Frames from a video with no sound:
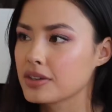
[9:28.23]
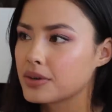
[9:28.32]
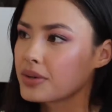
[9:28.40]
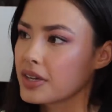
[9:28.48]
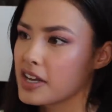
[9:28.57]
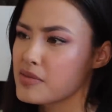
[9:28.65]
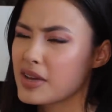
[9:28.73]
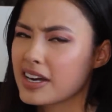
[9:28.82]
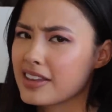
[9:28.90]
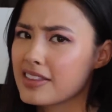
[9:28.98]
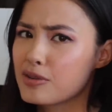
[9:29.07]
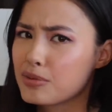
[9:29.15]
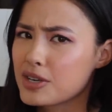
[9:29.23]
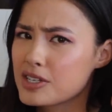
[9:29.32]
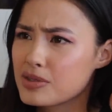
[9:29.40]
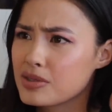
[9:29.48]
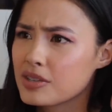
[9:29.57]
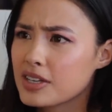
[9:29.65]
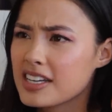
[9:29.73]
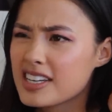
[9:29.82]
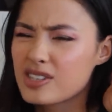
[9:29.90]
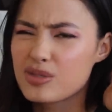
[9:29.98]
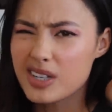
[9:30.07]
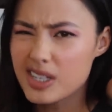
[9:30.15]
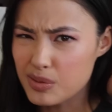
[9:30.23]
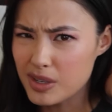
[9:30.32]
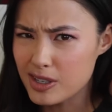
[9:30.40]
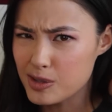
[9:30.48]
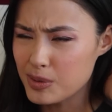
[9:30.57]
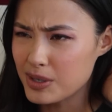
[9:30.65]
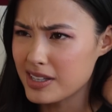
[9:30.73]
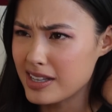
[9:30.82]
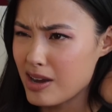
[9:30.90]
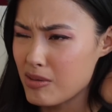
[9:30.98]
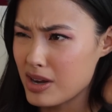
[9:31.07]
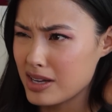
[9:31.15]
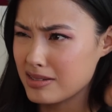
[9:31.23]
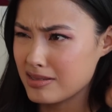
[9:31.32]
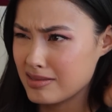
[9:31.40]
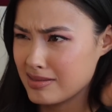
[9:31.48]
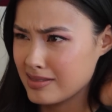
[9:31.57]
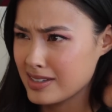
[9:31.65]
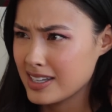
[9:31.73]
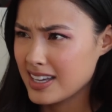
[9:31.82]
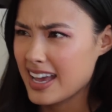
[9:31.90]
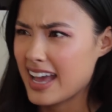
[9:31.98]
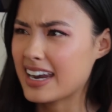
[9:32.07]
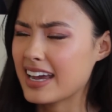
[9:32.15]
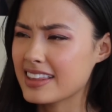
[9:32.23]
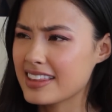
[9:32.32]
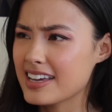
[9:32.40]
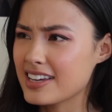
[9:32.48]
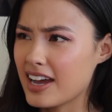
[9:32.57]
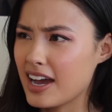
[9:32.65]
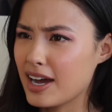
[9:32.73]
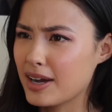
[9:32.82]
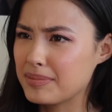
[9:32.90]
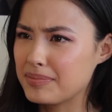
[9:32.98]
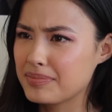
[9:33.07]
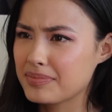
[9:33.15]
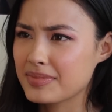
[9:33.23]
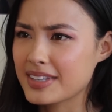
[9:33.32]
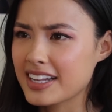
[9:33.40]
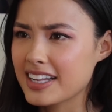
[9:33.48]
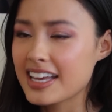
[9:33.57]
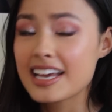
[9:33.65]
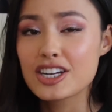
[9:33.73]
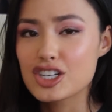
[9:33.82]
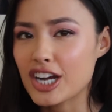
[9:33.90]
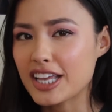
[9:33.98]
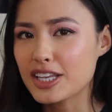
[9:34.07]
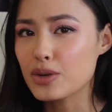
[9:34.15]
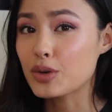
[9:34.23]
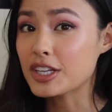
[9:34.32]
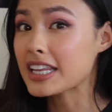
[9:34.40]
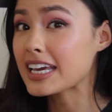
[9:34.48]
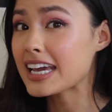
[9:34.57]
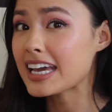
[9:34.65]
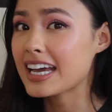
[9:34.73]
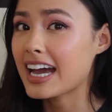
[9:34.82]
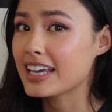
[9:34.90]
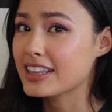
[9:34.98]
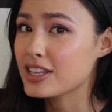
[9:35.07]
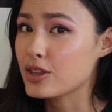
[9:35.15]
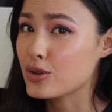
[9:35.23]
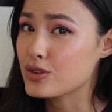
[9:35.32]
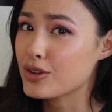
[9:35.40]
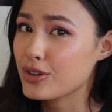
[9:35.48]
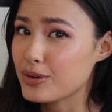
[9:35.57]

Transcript: Nicole Kidman. I think Reese, is Reese Witherspoon in that one? And I think um, Shailene Woodley, I think those are the